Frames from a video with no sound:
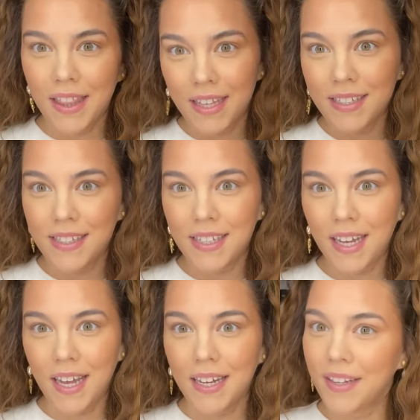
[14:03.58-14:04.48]
this is the
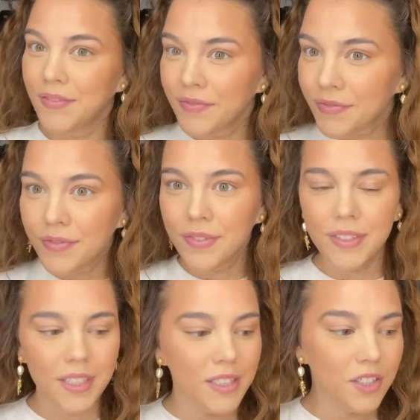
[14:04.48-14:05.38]
kind of
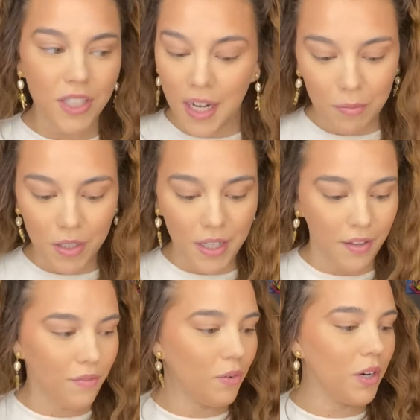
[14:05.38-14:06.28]
shit I'm looking
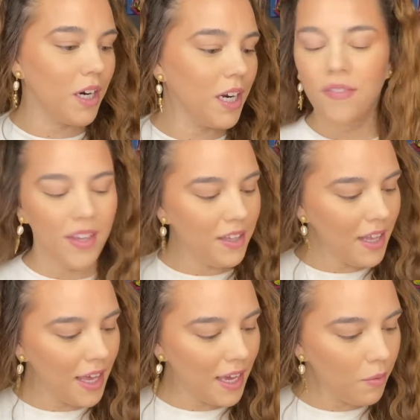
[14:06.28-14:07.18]
for. I feel
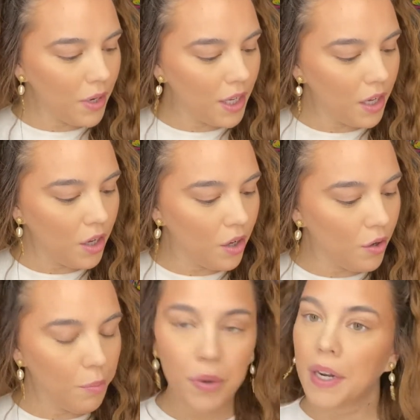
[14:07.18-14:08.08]
like I want to
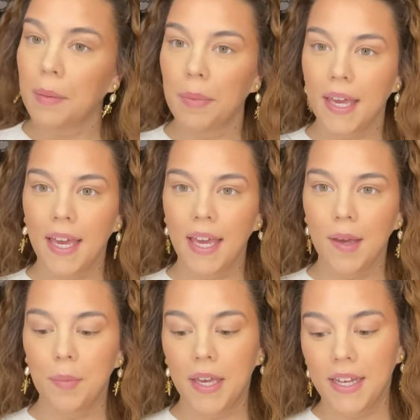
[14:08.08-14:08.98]
go pretty pink
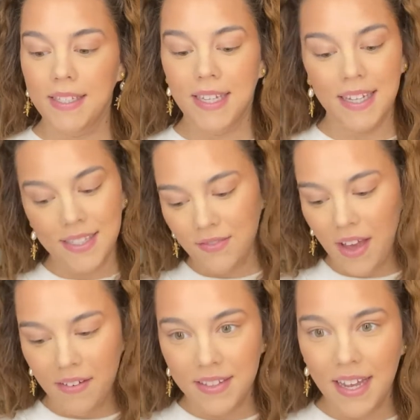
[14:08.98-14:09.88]
because it is
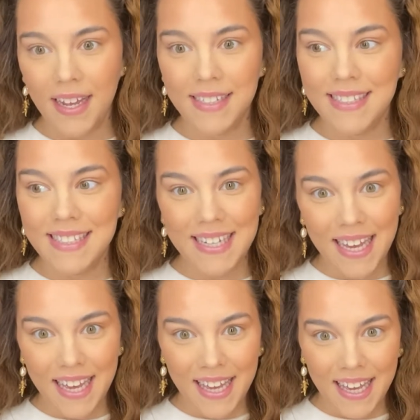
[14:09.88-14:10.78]
Valentine's
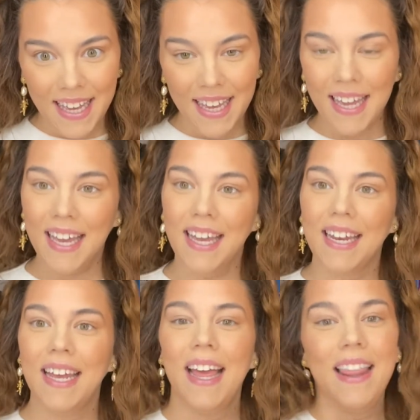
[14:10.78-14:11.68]
Day, and
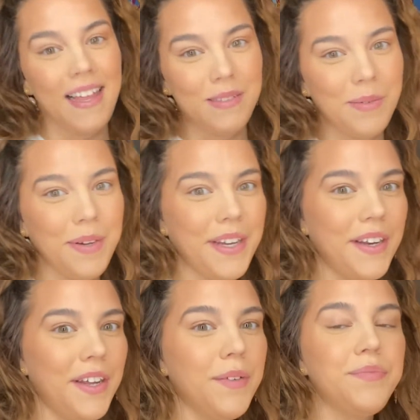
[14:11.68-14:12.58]
that's what we're gonna do.